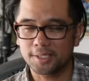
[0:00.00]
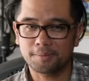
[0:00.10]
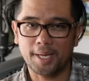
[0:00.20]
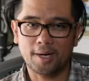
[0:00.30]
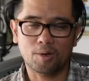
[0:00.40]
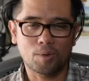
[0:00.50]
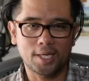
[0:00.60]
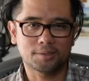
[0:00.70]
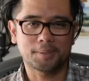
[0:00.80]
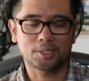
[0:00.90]
this pair
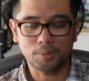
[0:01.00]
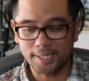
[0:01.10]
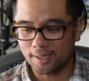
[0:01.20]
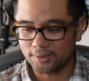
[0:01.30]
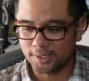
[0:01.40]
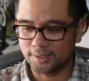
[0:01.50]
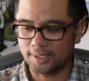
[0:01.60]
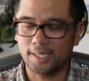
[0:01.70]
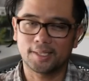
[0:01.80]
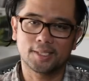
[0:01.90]
weighs about 20 ounces
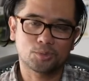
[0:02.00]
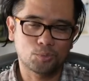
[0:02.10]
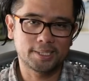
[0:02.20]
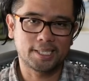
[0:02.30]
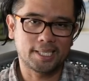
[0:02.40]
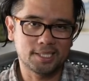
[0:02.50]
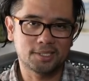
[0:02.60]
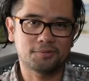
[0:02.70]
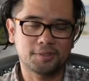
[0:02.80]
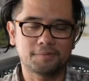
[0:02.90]
and this one
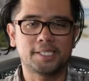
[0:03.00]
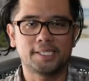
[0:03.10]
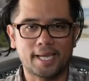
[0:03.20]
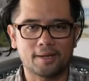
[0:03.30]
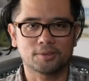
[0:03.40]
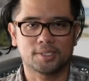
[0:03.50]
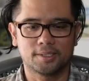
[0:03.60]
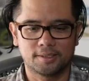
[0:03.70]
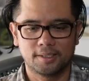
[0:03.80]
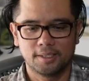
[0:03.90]
is 15
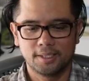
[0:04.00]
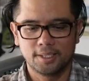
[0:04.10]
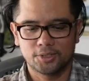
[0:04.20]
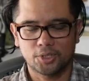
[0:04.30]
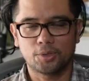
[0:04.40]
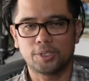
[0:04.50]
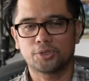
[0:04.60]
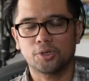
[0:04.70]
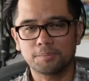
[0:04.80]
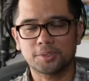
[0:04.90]
ounces. So in
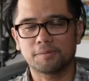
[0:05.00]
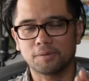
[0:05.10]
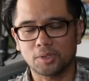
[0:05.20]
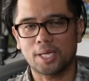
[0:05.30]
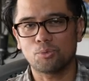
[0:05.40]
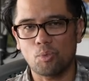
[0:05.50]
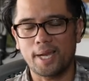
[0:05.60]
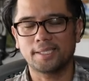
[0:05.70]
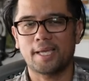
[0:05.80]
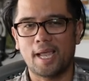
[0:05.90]
terms of
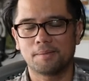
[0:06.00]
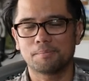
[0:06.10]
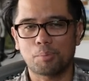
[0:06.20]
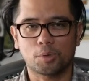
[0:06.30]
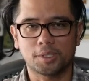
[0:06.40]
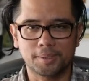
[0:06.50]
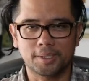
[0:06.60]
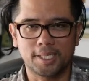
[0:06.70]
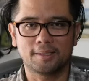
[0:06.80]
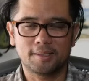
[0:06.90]
lightweight and
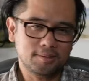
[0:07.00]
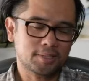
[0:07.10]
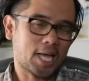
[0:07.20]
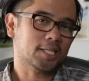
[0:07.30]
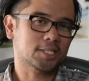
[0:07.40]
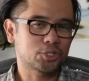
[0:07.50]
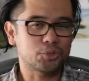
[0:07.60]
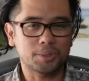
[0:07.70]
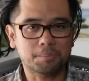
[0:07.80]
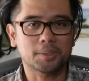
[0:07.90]
portability, these actually
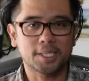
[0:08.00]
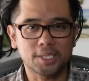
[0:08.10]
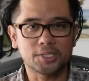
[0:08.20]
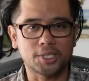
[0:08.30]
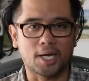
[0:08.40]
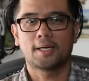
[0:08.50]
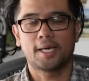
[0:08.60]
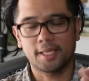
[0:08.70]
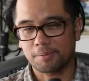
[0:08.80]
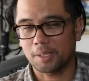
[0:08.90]
do a pretty good job. I
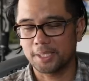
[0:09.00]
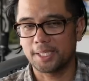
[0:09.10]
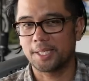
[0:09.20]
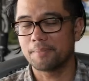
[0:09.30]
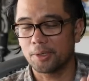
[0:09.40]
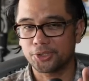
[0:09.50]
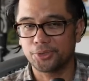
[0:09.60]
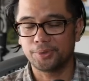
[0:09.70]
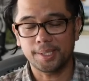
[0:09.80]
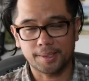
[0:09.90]
think probably the most
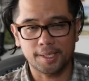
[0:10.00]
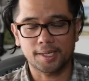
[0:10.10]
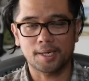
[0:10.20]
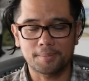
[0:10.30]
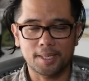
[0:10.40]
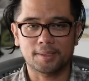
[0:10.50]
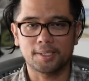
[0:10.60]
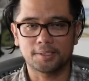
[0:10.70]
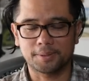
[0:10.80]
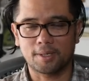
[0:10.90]
unique thing about
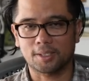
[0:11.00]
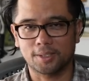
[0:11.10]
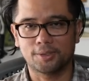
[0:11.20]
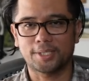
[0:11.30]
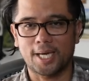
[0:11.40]
these binoculars,